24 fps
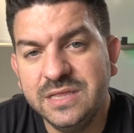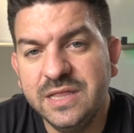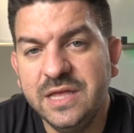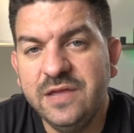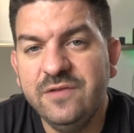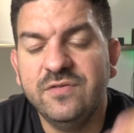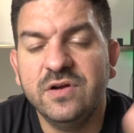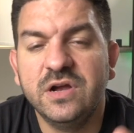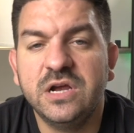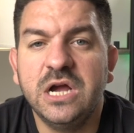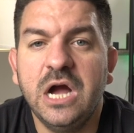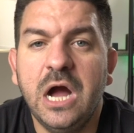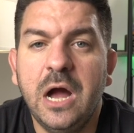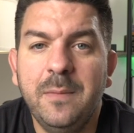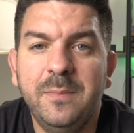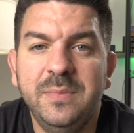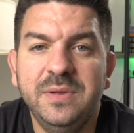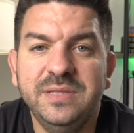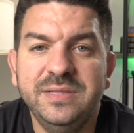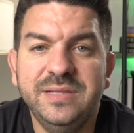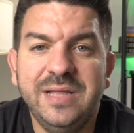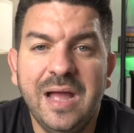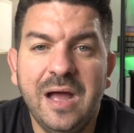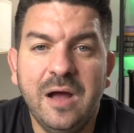leave a
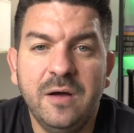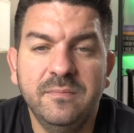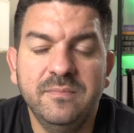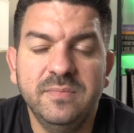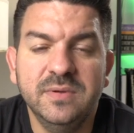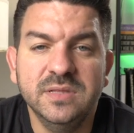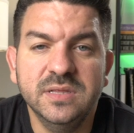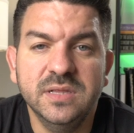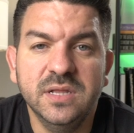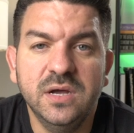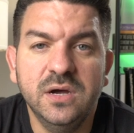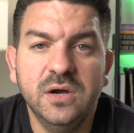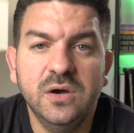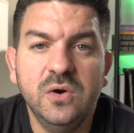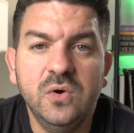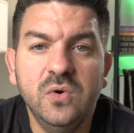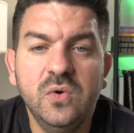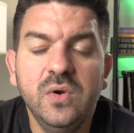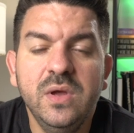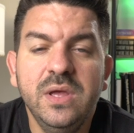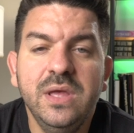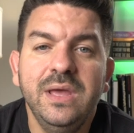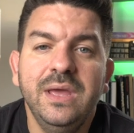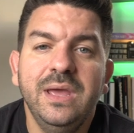comment down
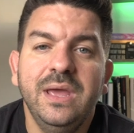below